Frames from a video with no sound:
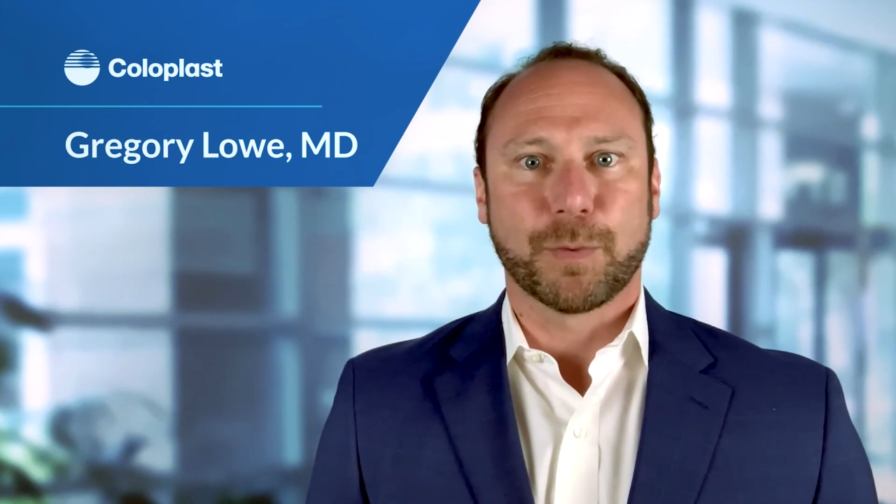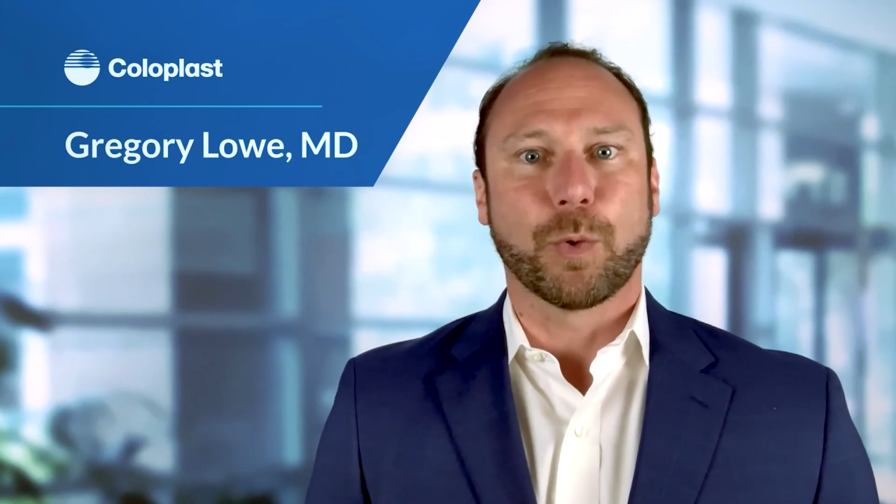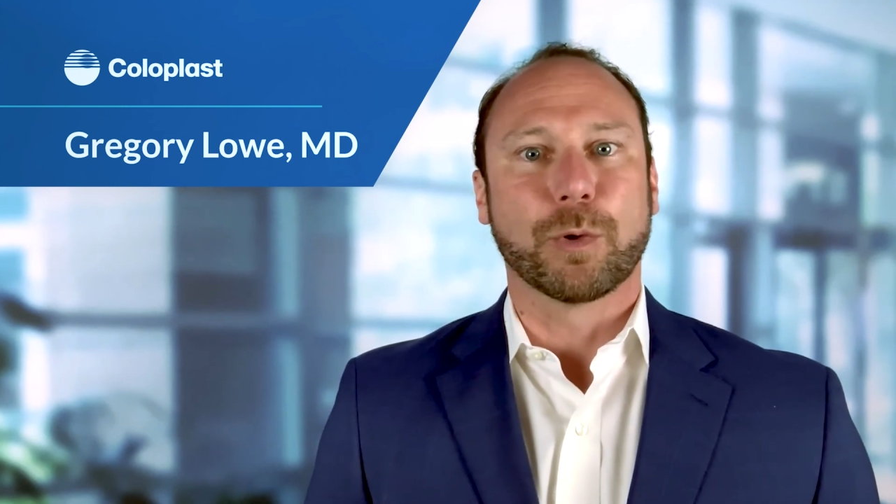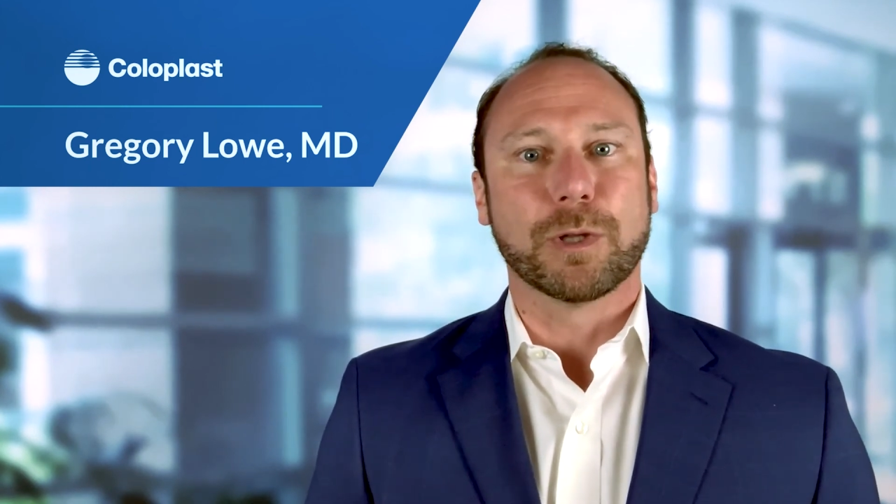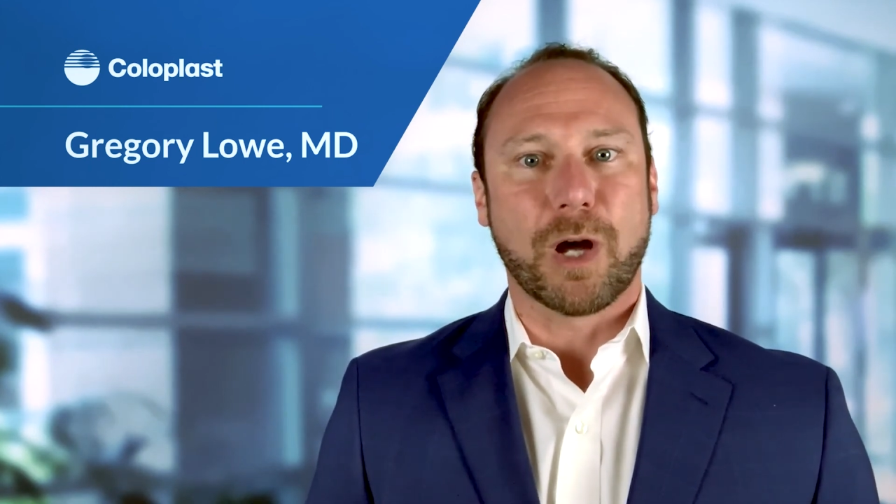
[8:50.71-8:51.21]

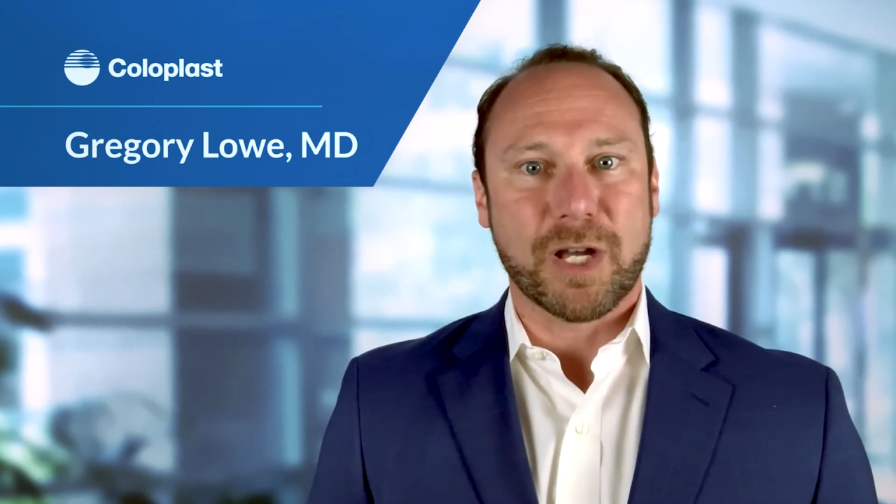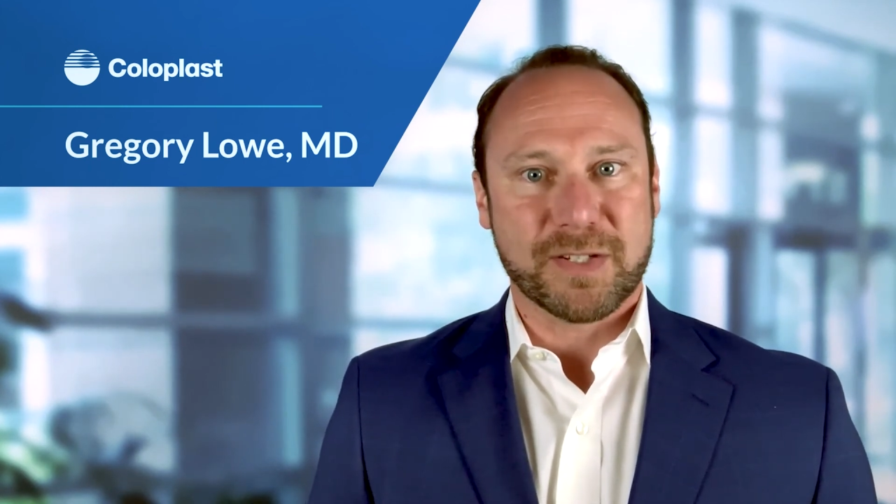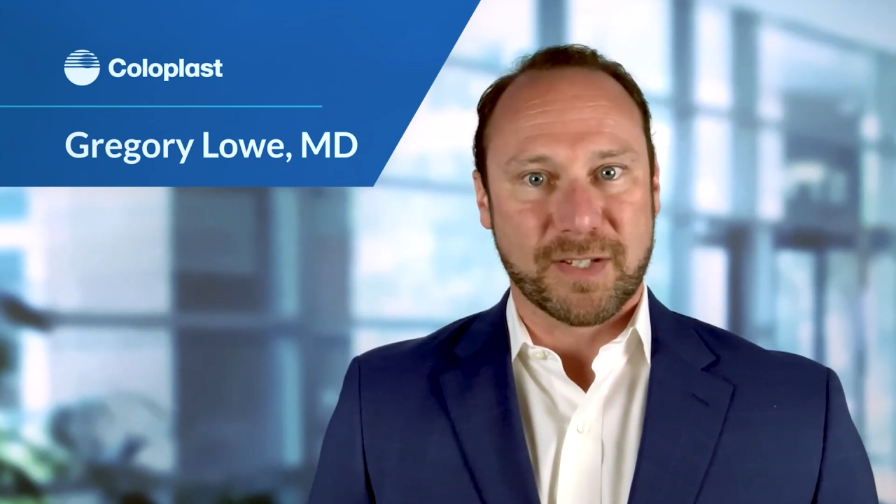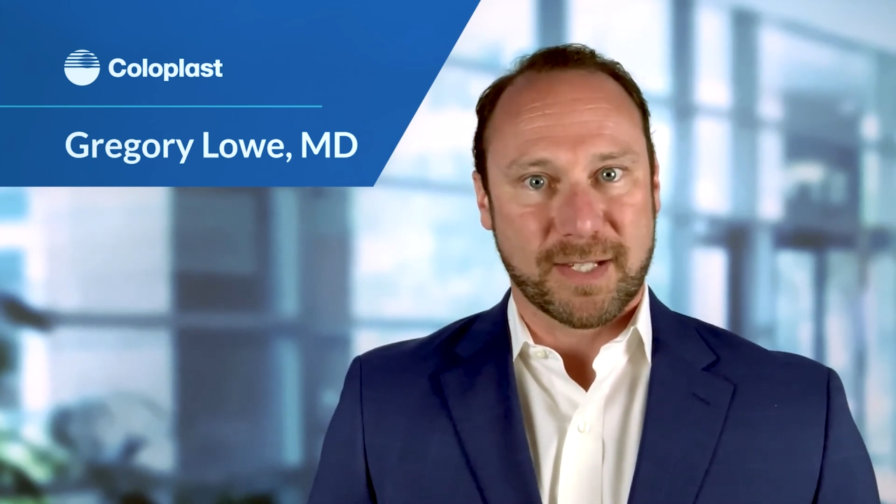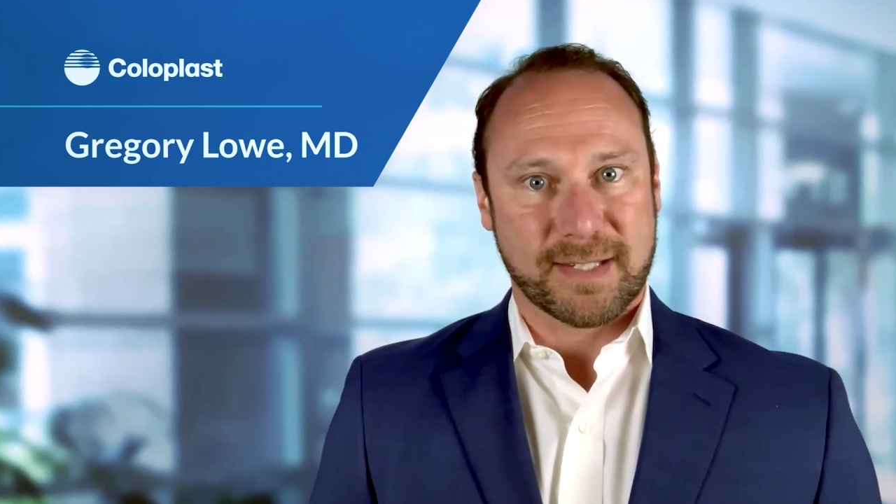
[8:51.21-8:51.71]
or
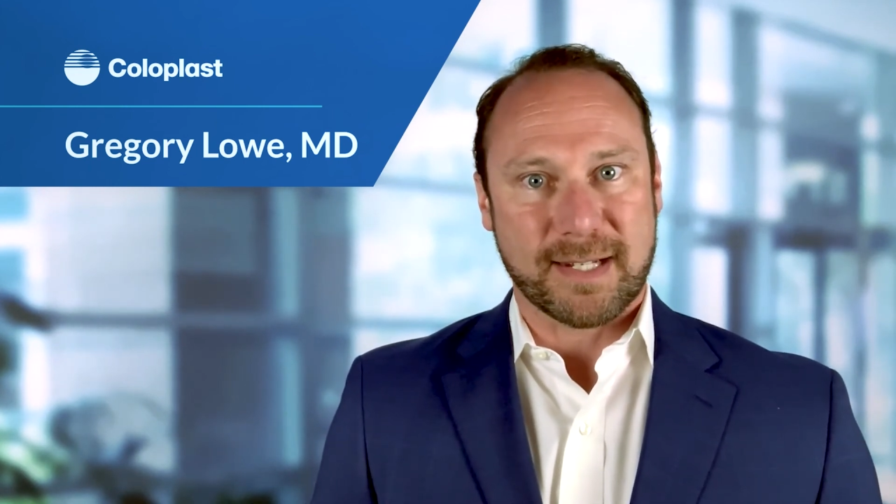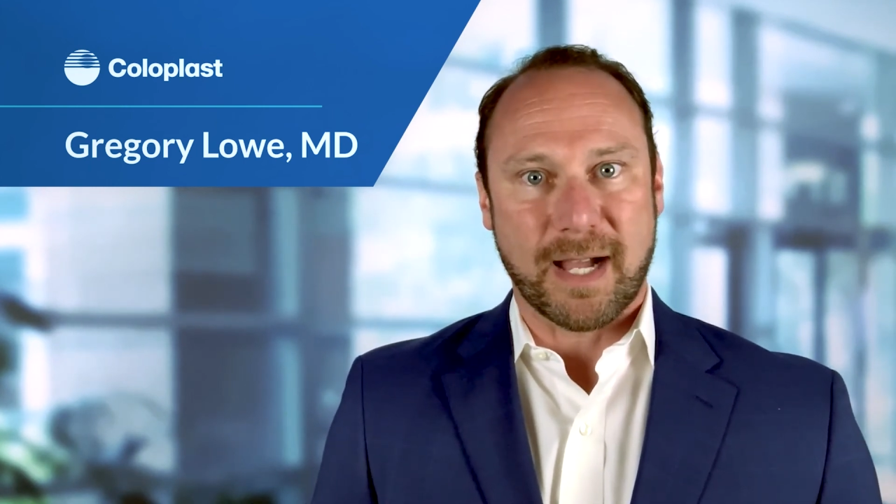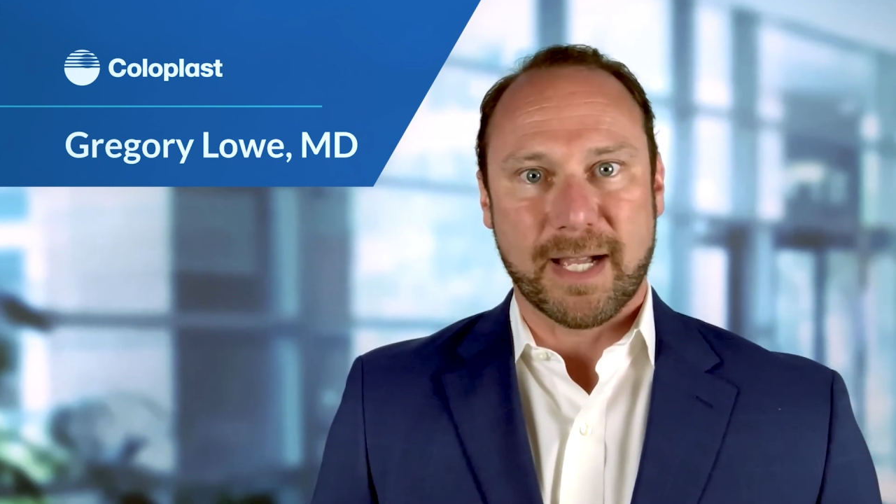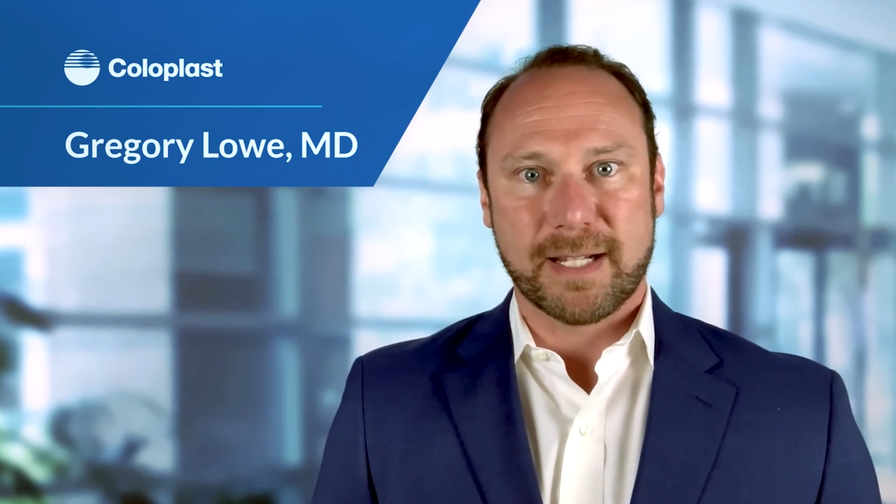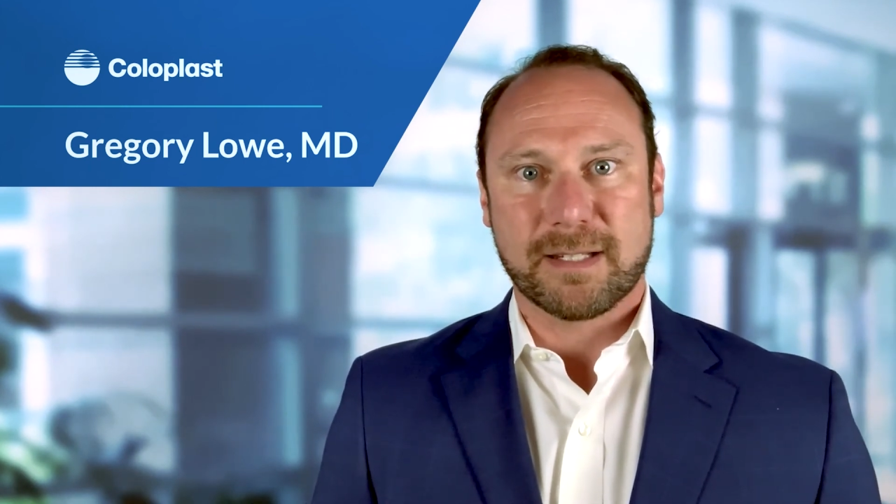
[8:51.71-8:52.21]
loss of the
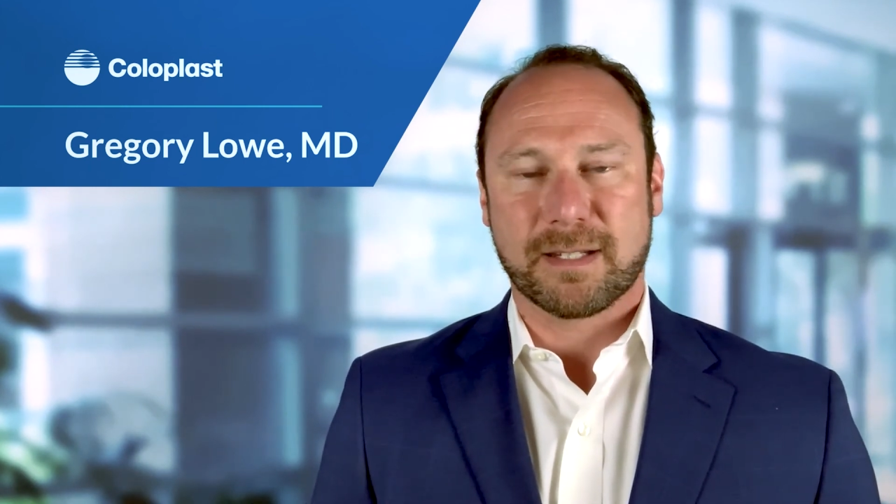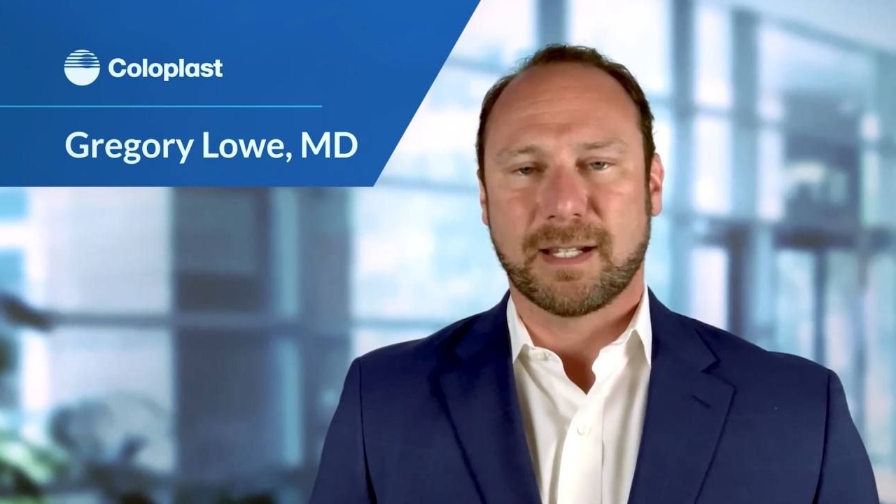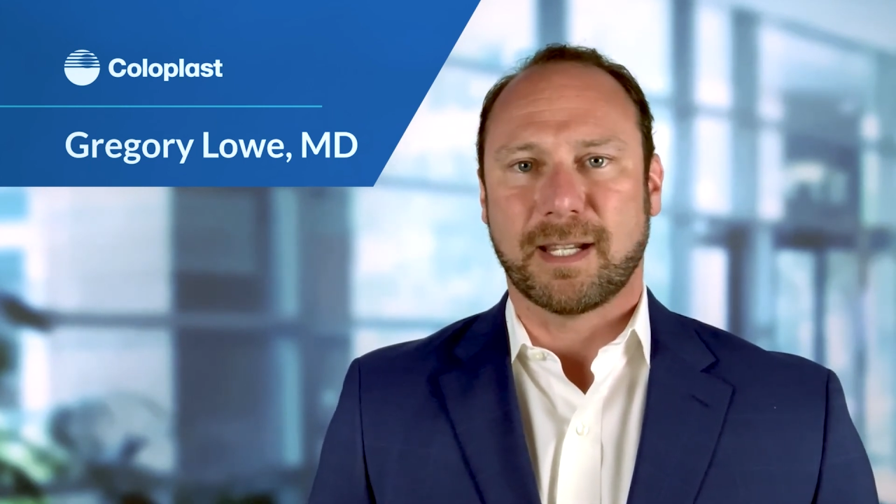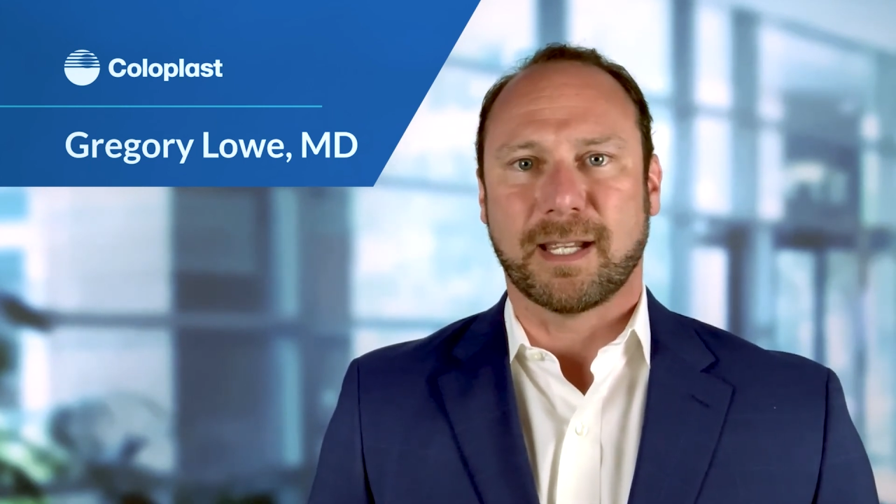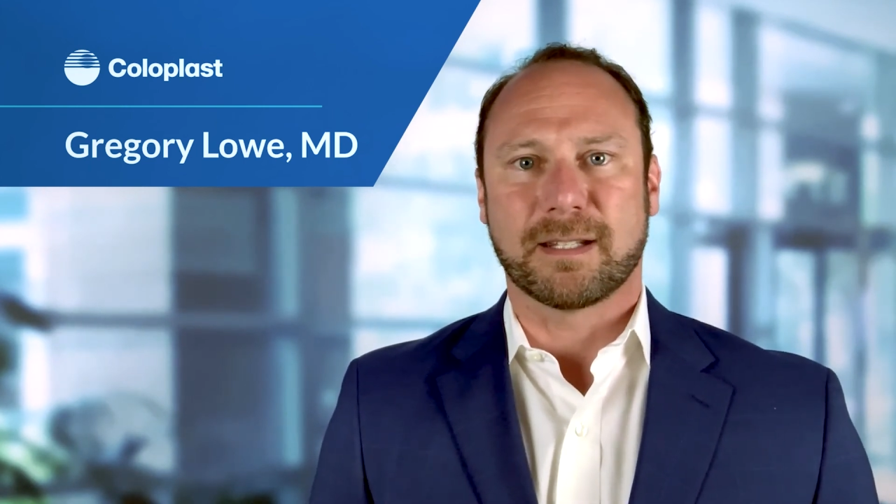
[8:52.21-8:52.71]
size
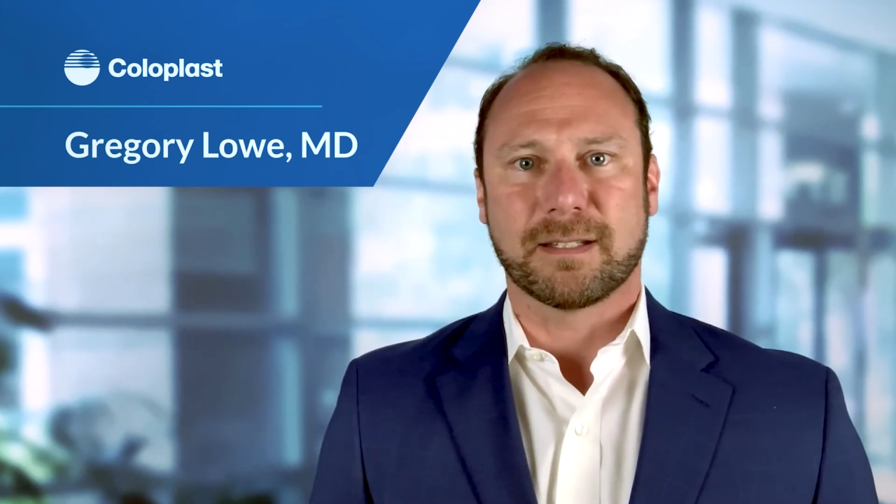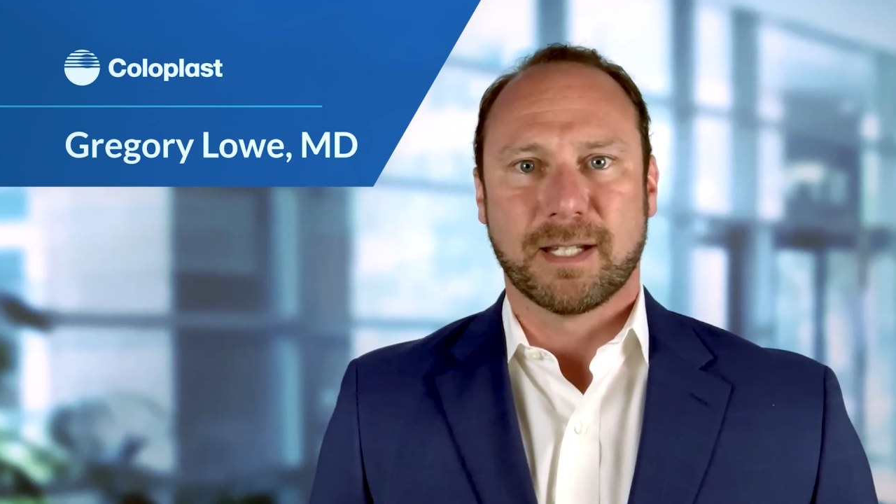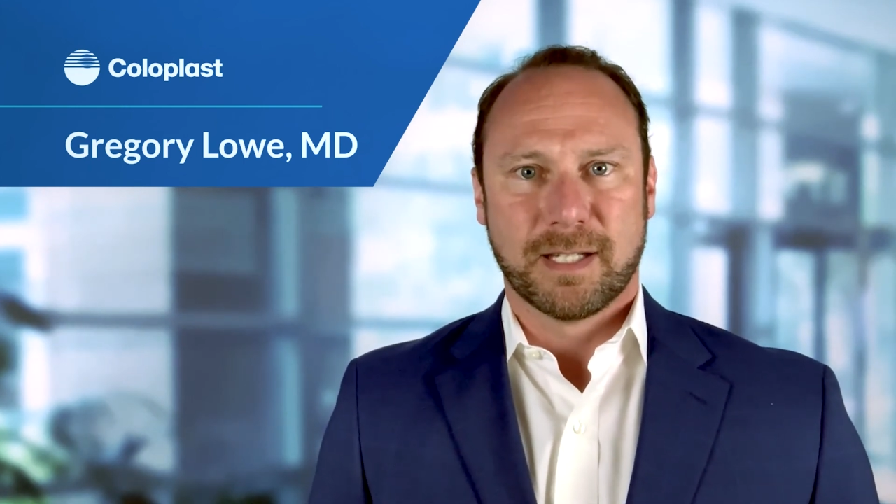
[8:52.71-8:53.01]
and